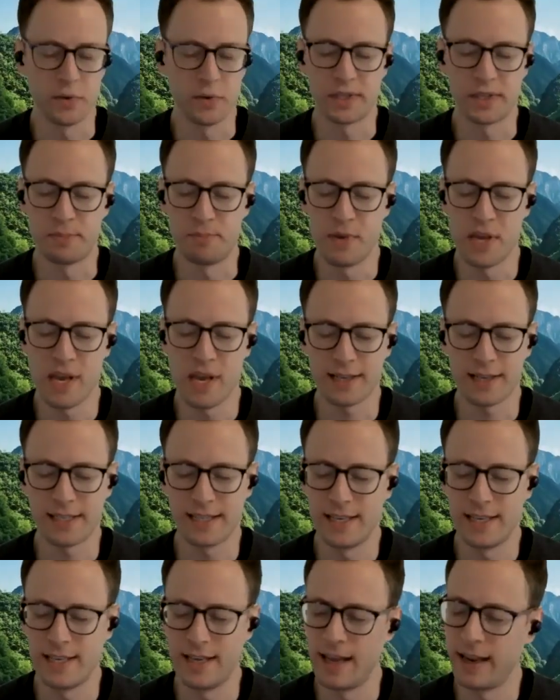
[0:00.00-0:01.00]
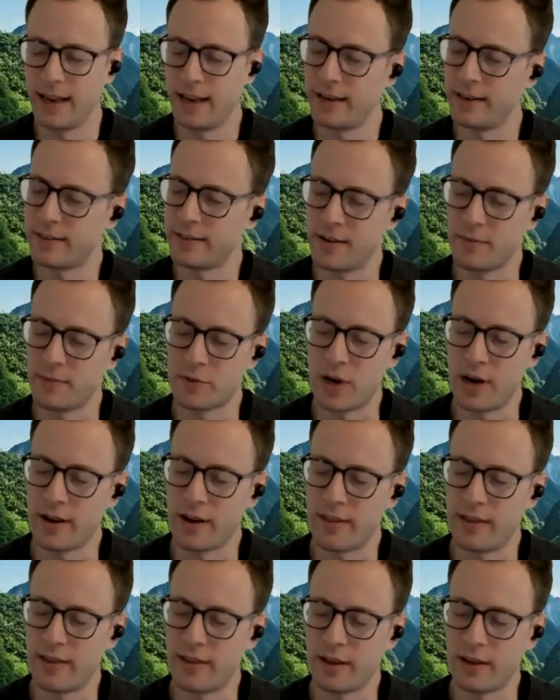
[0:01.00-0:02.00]
so it's BXC, and I'm trying
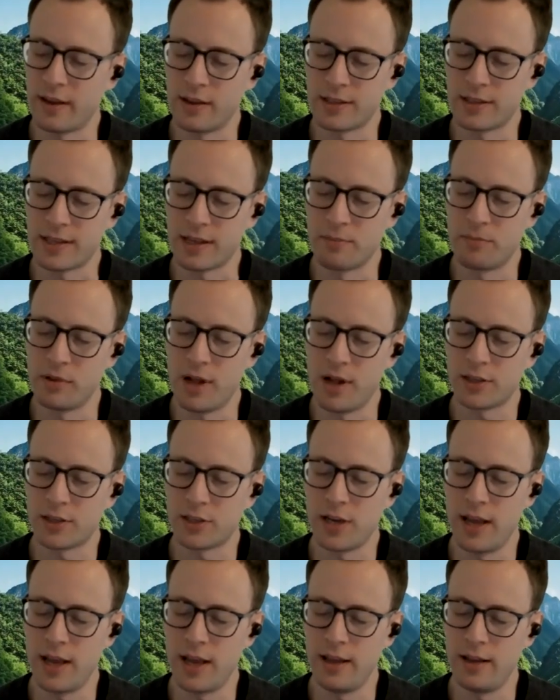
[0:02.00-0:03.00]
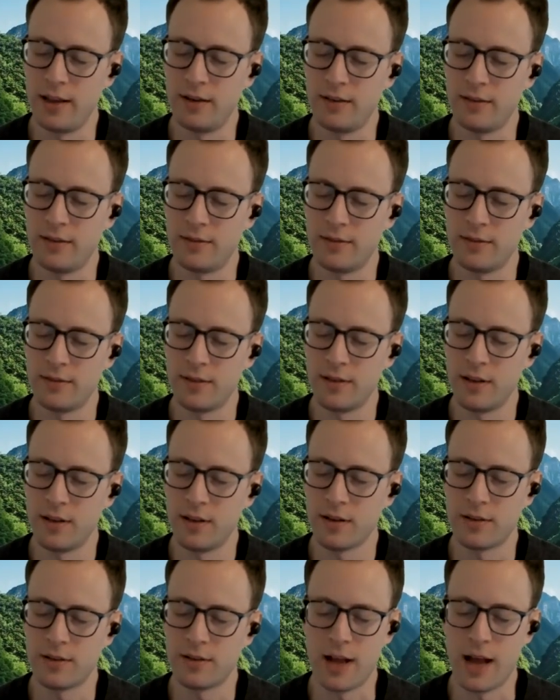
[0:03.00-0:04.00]
to think, it's like blockchain
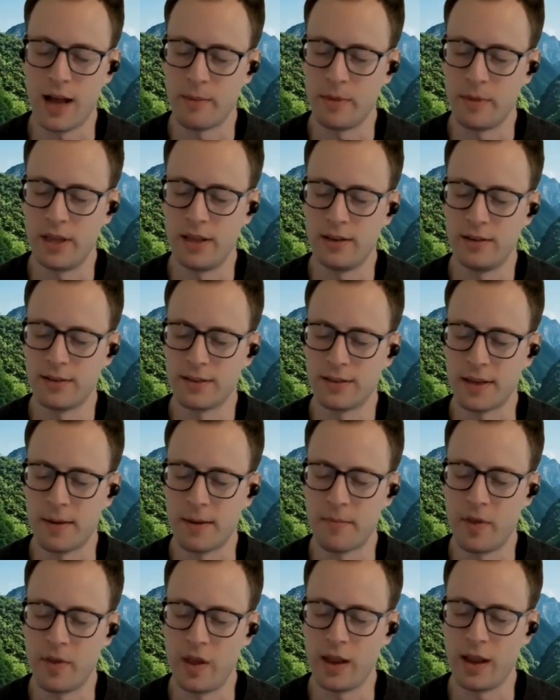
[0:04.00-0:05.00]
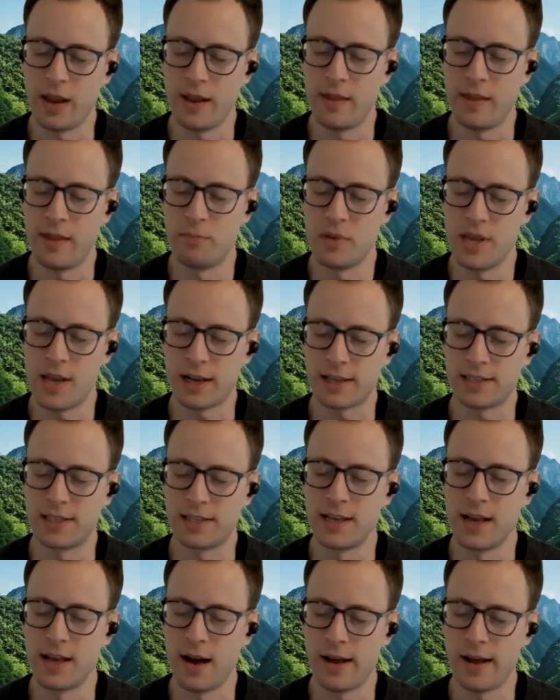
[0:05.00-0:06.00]
climate something, and then
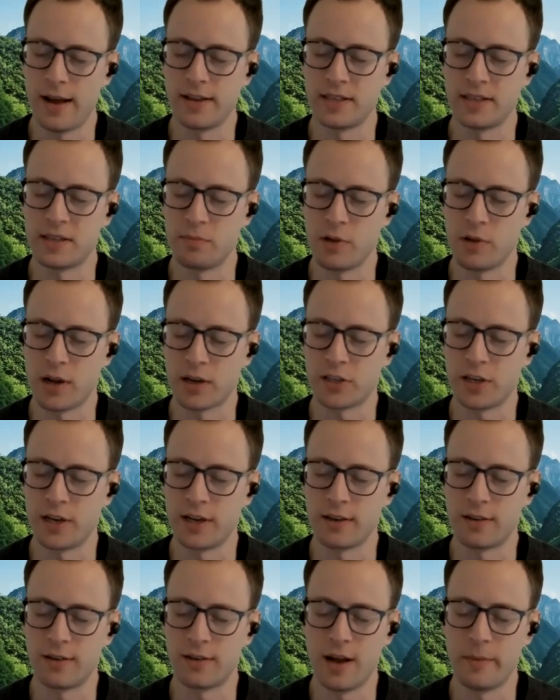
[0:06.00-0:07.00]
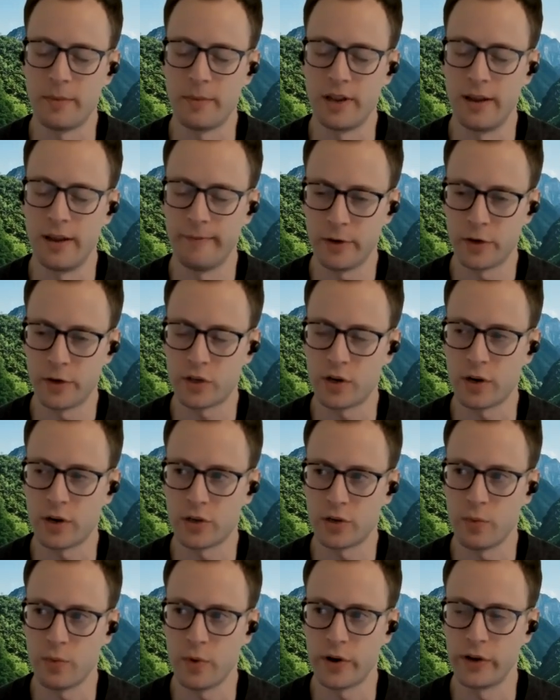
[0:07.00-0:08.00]
BXCI is the blockchain climate
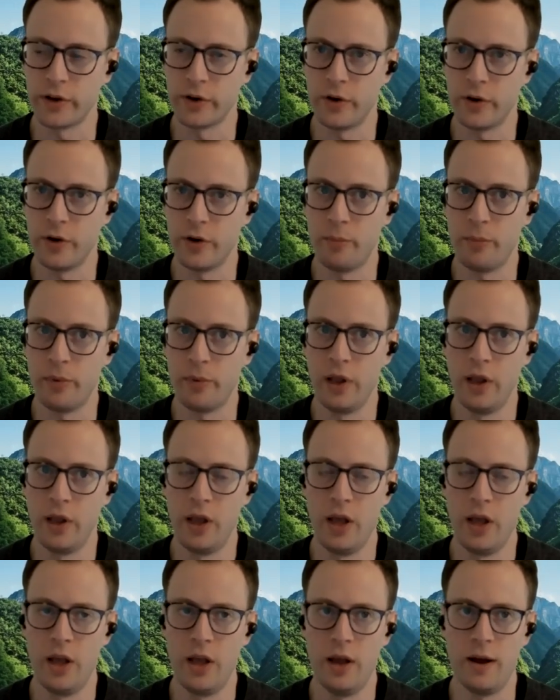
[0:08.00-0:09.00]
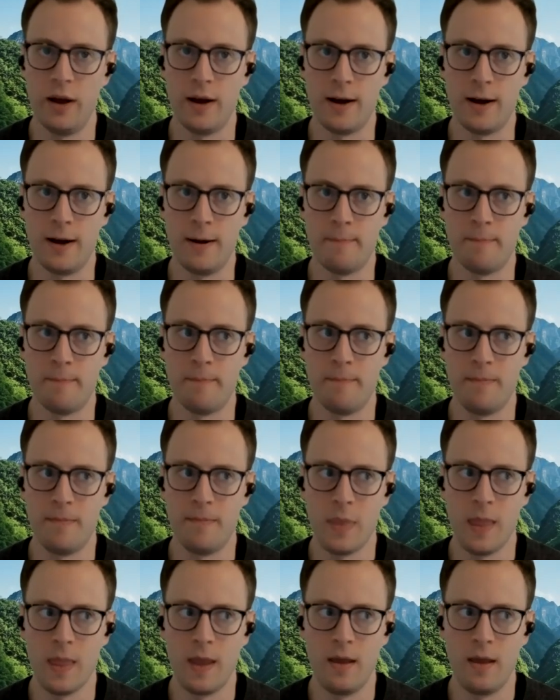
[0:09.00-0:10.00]
infrastructure working group. Um,
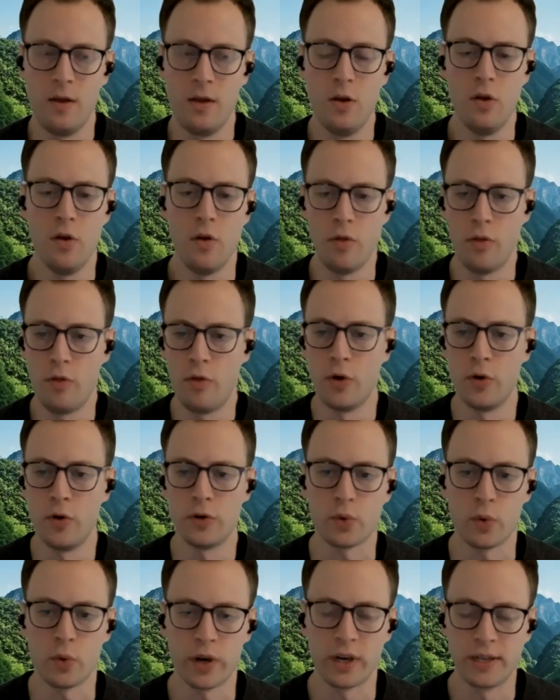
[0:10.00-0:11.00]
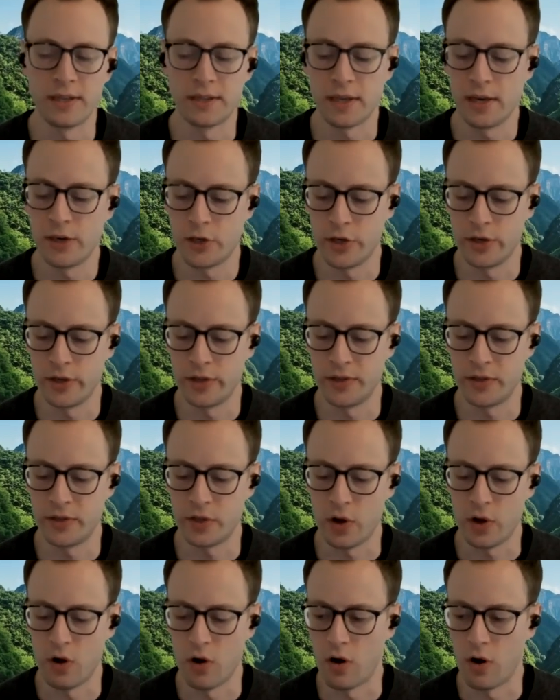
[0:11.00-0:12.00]
those
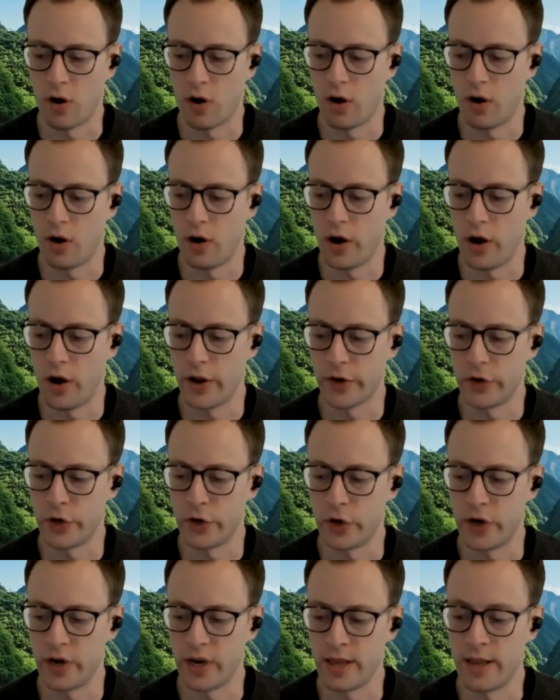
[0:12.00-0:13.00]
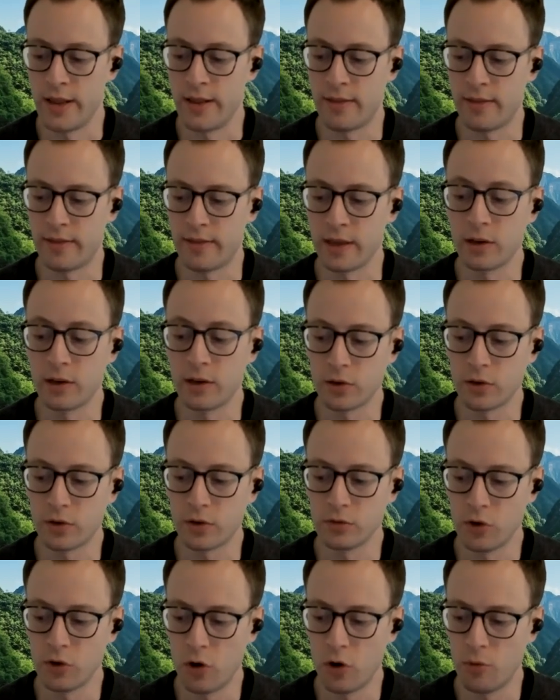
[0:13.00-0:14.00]
organizations are underneath the
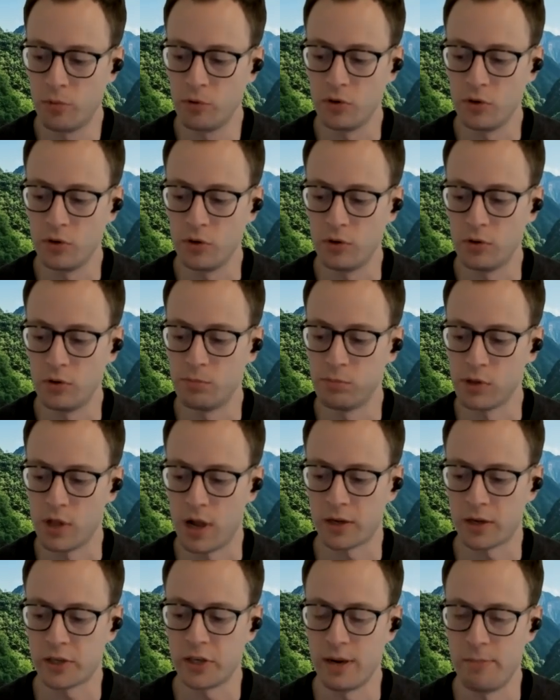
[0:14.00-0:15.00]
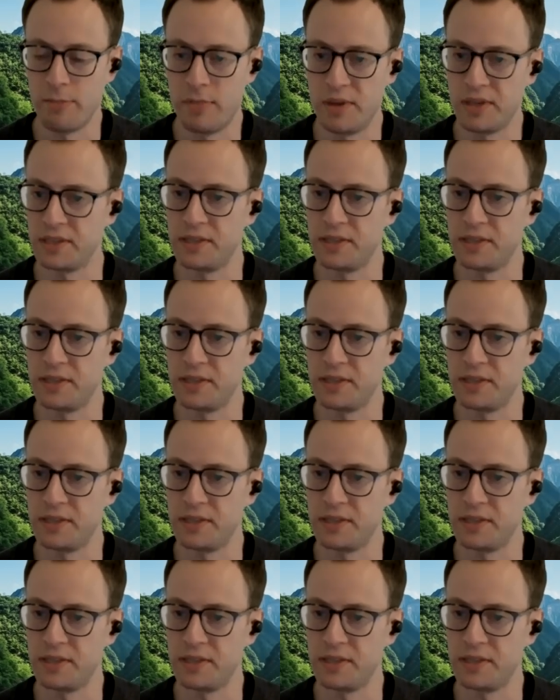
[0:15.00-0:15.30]
Global Blockchain